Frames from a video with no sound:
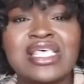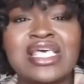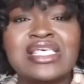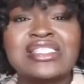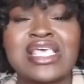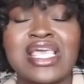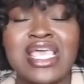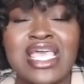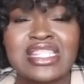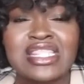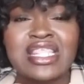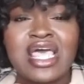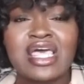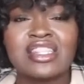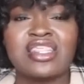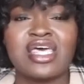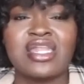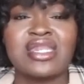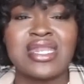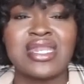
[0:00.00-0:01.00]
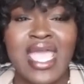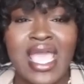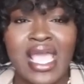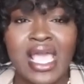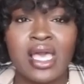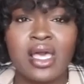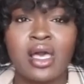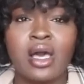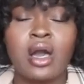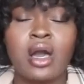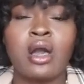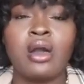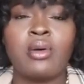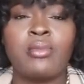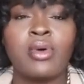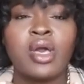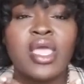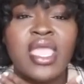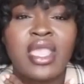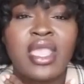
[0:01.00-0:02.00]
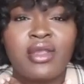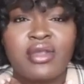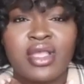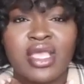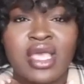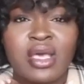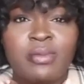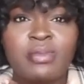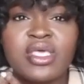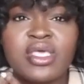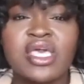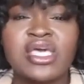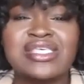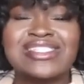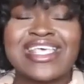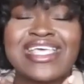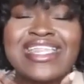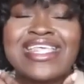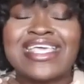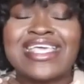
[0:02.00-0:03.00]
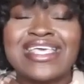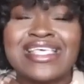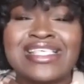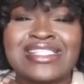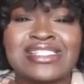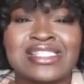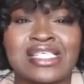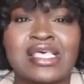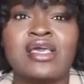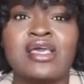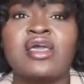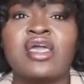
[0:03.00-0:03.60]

is in the neck um, area, because it is,